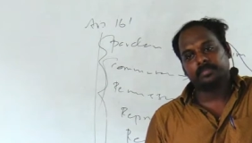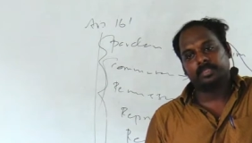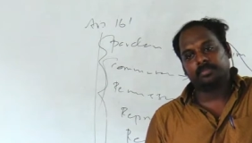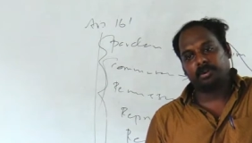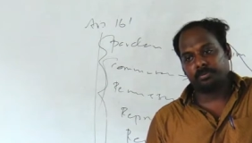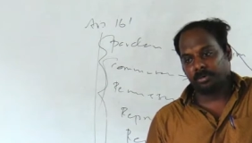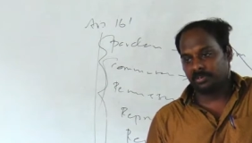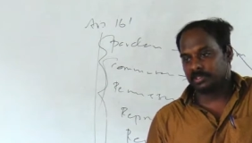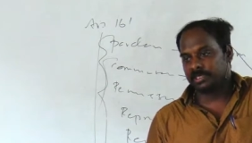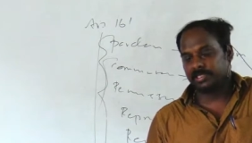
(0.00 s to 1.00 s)
for
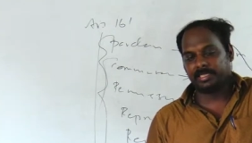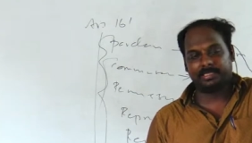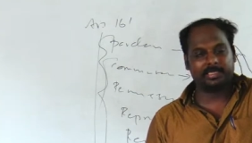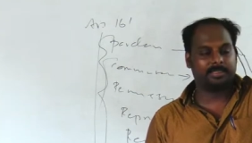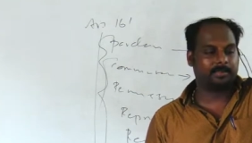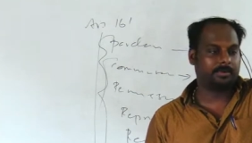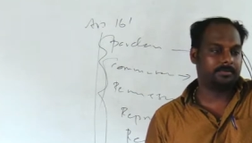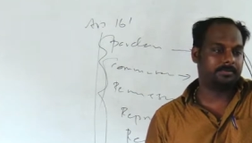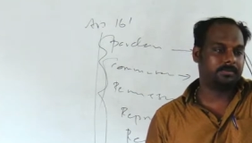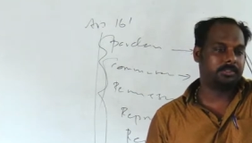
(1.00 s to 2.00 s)
pollutions, et cetera.
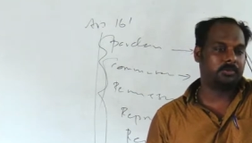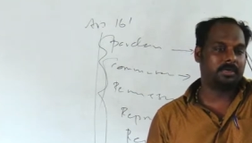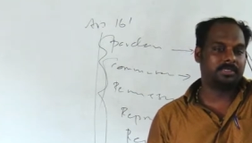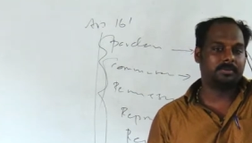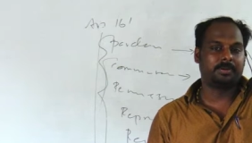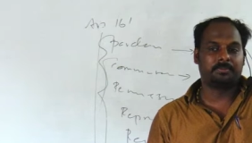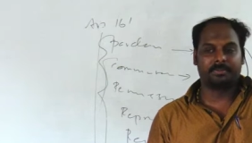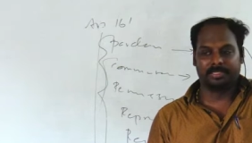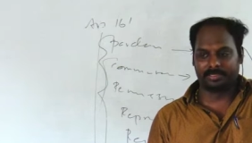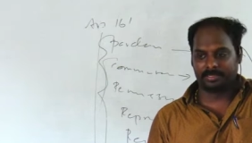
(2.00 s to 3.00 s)
So what's the
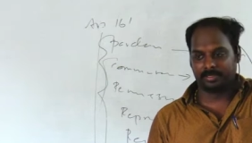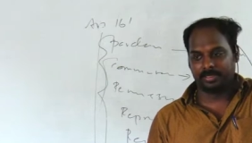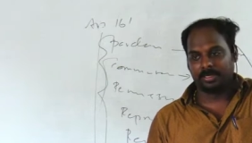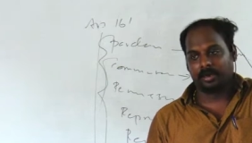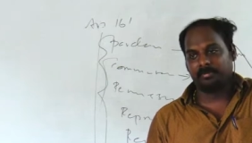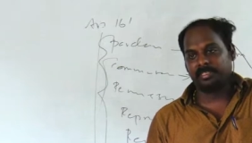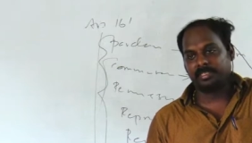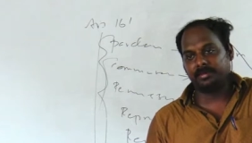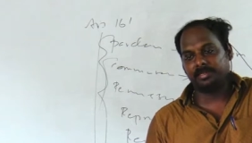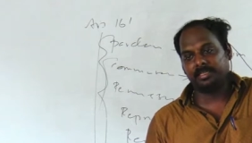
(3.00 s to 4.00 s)
purpose of
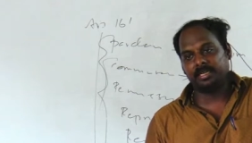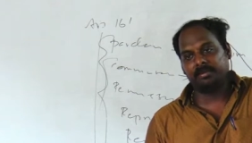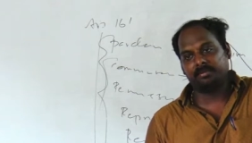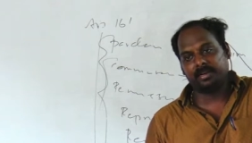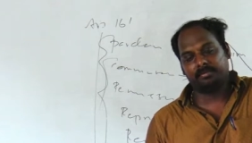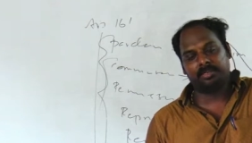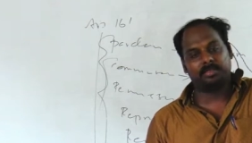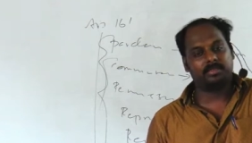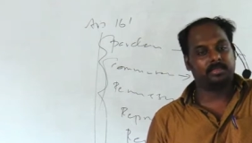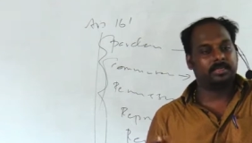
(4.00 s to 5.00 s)
disturbing the environment?